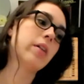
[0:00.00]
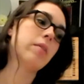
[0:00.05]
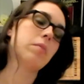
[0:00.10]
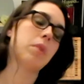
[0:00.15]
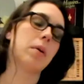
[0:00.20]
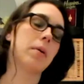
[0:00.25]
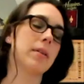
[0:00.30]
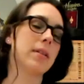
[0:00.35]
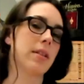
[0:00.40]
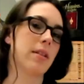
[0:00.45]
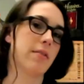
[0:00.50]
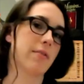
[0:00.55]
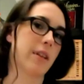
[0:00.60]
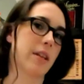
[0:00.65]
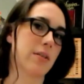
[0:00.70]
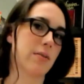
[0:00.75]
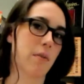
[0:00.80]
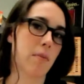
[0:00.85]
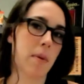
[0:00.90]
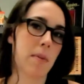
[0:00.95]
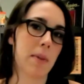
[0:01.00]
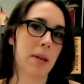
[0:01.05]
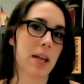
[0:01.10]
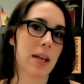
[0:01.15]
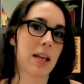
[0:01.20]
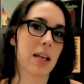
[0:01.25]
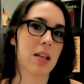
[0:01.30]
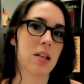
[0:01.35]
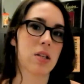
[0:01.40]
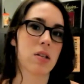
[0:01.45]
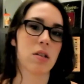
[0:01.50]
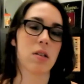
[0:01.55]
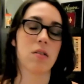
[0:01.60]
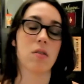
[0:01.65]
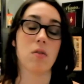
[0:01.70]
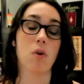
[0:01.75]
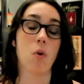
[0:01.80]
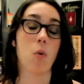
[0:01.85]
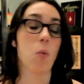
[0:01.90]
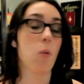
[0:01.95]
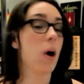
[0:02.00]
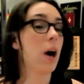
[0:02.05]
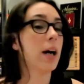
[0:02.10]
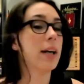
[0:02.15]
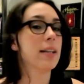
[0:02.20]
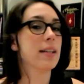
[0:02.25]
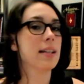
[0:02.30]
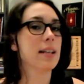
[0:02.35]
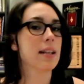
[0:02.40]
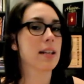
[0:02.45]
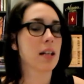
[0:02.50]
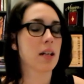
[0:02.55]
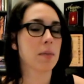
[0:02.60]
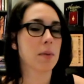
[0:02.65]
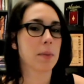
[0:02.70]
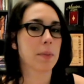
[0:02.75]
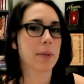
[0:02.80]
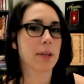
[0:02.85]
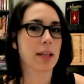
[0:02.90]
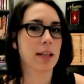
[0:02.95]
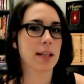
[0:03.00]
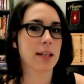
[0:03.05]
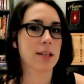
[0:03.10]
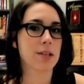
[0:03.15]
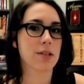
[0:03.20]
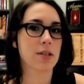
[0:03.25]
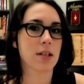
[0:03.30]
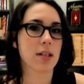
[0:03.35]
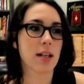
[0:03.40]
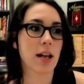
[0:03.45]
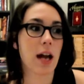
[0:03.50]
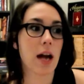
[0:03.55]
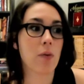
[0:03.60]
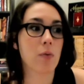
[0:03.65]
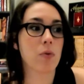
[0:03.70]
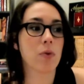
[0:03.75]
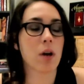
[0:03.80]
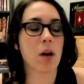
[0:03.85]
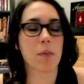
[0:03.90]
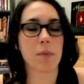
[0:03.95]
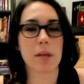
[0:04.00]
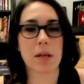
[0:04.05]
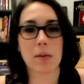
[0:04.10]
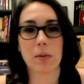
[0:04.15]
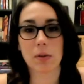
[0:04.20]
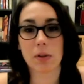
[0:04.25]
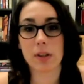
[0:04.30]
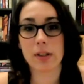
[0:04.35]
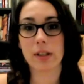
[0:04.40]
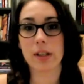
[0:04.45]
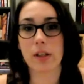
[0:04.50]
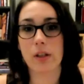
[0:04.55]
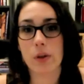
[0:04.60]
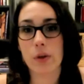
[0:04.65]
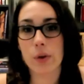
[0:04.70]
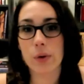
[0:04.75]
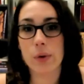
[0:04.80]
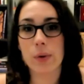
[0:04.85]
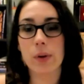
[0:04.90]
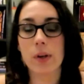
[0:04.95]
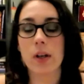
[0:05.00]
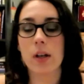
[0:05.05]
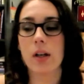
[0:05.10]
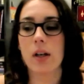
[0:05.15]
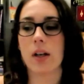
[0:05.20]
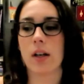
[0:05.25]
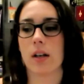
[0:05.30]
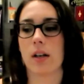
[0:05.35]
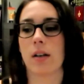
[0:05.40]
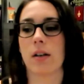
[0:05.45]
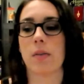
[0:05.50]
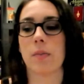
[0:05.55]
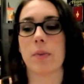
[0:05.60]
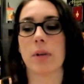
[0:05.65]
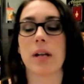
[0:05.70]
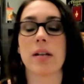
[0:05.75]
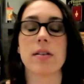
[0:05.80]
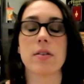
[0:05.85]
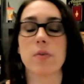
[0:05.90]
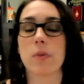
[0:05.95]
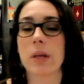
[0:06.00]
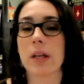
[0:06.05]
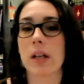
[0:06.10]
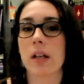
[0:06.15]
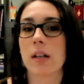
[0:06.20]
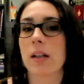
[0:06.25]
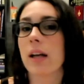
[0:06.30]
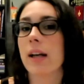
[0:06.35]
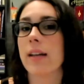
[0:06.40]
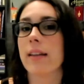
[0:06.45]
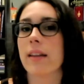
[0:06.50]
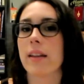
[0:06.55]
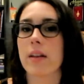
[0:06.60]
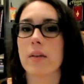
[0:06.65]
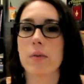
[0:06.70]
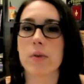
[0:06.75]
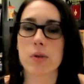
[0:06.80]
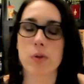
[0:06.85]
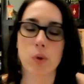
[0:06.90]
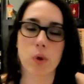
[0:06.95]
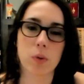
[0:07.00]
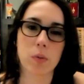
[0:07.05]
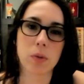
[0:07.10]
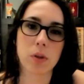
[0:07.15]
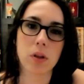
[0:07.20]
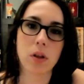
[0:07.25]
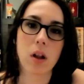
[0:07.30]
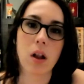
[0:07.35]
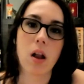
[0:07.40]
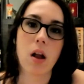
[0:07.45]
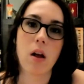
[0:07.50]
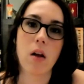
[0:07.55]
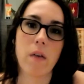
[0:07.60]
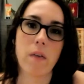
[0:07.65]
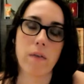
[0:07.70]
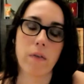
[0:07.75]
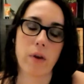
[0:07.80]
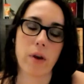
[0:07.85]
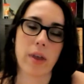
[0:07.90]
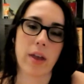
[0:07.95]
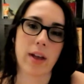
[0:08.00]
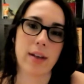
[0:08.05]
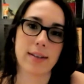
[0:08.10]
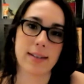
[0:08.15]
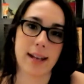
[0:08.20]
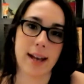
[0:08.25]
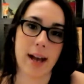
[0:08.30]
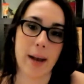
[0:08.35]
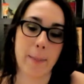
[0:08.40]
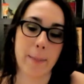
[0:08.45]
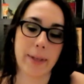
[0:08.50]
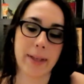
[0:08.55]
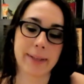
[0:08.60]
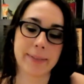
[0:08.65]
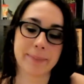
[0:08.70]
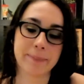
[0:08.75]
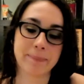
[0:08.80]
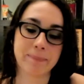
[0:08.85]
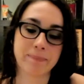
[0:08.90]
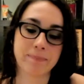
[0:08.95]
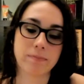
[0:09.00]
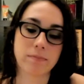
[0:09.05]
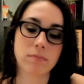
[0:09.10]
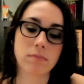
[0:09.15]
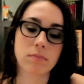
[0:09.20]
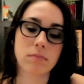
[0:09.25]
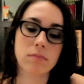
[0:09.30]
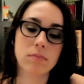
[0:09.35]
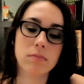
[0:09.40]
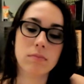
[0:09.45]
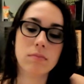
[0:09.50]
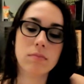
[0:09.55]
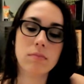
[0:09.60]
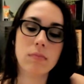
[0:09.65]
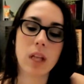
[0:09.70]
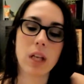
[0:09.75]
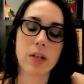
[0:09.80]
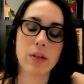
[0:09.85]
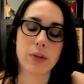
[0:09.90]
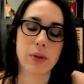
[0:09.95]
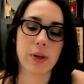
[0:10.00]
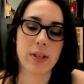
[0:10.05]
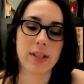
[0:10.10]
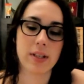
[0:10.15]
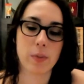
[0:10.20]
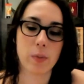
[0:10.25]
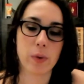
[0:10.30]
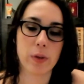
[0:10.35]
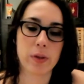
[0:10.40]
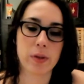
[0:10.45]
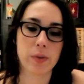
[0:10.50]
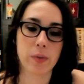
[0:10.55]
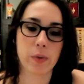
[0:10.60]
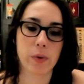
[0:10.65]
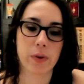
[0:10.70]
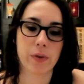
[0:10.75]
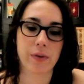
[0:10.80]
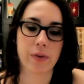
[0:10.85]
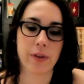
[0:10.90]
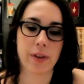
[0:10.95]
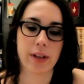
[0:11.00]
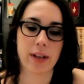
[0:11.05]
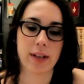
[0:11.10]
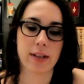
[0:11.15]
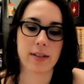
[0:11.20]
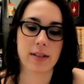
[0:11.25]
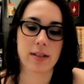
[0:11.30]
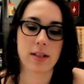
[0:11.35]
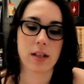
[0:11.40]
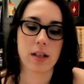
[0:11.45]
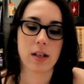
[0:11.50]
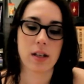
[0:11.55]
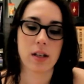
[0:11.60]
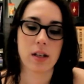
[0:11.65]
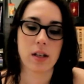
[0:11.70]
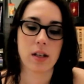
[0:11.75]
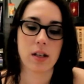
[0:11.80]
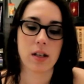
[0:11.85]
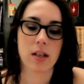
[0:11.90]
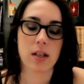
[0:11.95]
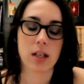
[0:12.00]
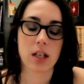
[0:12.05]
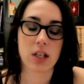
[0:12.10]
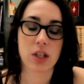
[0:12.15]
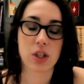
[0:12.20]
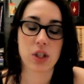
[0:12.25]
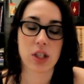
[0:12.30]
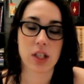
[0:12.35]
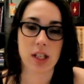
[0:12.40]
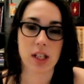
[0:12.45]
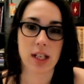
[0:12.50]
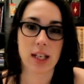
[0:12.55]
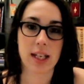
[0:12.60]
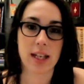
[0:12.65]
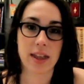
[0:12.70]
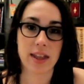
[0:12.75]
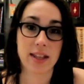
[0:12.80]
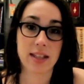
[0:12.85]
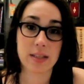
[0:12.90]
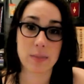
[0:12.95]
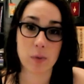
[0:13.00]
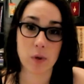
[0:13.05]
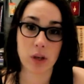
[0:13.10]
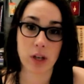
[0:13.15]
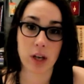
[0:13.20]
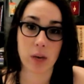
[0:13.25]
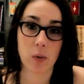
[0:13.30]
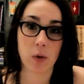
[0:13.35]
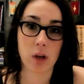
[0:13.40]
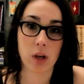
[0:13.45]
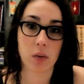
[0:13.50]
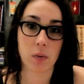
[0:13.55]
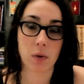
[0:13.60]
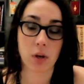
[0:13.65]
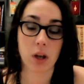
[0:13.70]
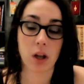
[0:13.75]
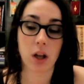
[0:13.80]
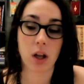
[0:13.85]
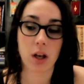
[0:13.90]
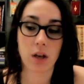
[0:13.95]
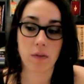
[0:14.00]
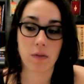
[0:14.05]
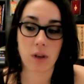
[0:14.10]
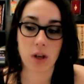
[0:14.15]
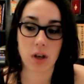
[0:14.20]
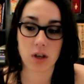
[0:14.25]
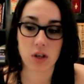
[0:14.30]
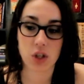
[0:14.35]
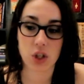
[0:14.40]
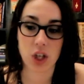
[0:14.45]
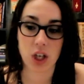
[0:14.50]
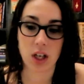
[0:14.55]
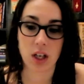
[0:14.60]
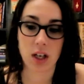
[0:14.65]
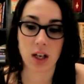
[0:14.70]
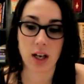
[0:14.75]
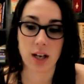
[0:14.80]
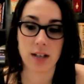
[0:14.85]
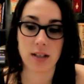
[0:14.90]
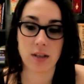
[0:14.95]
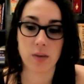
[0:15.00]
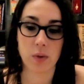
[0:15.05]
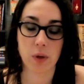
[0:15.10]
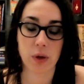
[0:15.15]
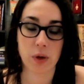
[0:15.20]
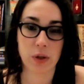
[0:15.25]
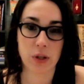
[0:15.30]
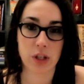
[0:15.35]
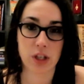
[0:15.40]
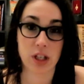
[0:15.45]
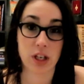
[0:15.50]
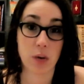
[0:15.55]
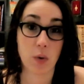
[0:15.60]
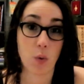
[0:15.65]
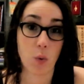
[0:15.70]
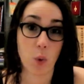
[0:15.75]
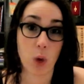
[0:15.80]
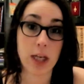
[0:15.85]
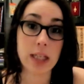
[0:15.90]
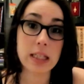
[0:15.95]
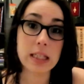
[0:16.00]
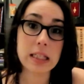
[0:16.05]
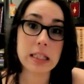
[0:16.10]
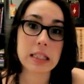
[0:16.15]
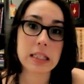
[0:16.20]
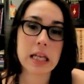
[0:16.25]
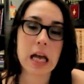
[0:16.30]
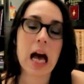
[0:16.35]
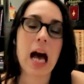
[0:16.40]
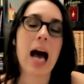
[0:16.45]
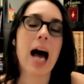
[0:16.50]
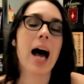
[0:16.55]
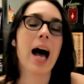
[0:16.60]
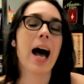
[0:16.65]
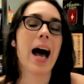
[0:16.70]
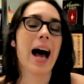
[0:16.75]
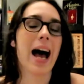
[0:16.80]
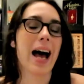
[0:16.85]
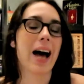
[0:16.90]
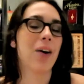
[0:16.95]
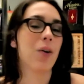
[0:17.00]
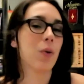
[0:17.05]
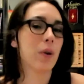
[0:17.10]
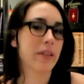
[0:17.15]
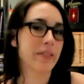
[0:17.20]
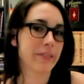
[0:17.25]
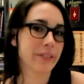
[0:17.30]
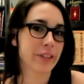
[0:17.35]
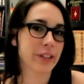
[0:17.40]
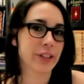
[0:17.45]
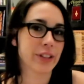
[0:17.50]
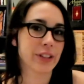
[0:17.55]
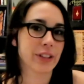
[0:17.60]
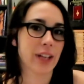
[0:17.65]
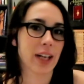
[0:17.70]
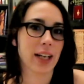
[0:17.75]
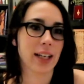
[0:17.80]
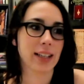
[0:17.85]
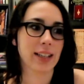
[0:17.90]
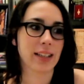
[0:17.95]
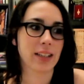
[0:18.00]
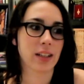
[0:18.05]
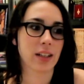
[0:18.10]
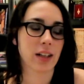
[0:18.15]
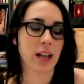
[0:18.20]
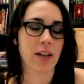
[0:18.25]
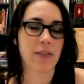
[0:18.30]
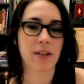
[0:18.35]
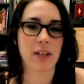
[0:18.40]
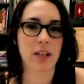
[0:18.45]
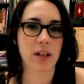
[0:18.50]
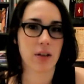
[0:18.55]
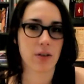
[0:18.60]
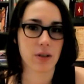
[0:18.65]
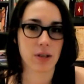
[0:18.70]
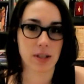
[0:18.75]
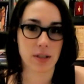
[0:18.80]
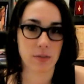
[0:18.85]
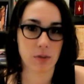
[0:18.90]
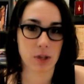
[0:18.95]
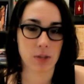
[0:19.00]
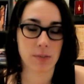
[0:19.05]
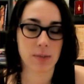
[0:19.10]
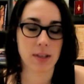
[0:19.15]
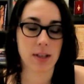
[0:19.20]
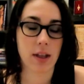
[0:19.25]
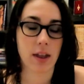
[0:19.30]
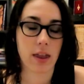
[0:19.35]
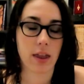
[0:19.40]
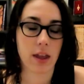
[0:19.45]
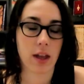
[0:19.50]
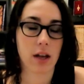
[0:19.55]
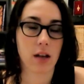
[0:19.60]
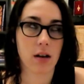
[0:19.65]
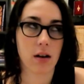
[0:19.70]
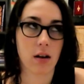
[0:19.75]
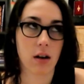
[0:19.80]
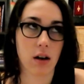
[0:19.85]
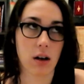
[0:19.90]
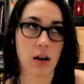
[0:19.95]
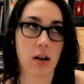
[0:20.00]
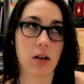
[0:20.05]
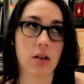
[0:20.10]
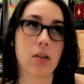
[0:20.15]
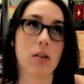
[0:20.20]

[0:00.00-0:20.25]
probably side effects from my medication. Why did it come up again yesterday? I would not be able to tell you, but I did read online that it was normal for that to happen. So I did worse work for that yesterday. This morning I woke up with a lot of nausea. I did regurgitate once. However, I did not have any other symptoms. Thank God.